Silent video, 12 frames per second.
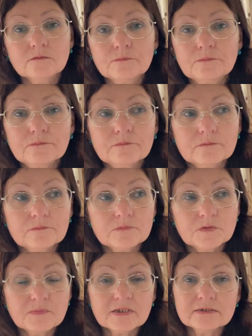
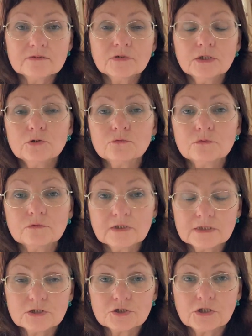the best way to
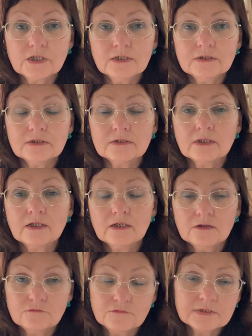associate it
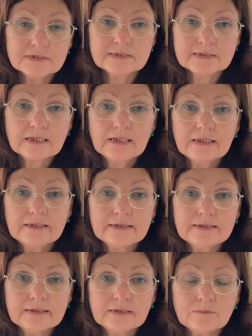with
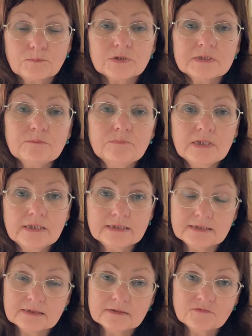
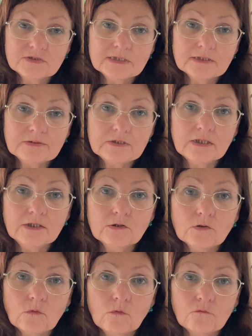possibilities, with the tree
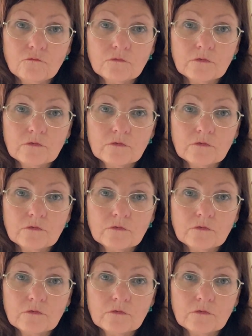of